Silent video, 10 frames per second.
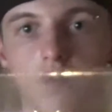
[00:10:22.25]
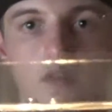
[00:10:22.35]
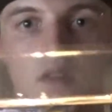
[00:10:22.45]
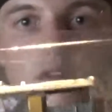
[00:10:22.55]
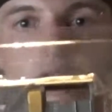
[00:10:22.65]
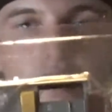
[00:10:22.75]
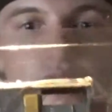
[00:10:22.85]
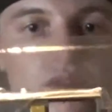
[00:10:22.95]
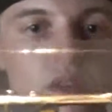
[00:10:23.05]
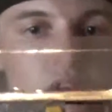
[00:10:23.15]
so that's
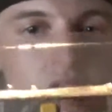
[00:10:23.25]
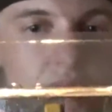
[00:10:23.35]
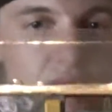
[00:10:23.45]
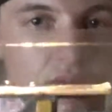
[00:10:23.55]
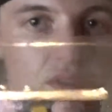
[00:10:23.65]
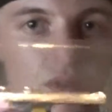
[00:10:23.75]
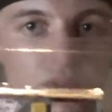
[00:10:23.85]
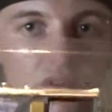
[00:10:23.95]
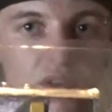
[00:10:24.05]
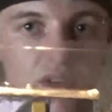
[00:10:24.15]
not going to come out at all
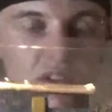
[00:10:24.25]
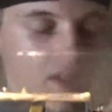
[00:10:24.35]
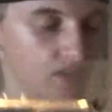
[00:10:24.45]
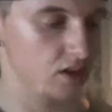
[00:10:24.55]
if I do that,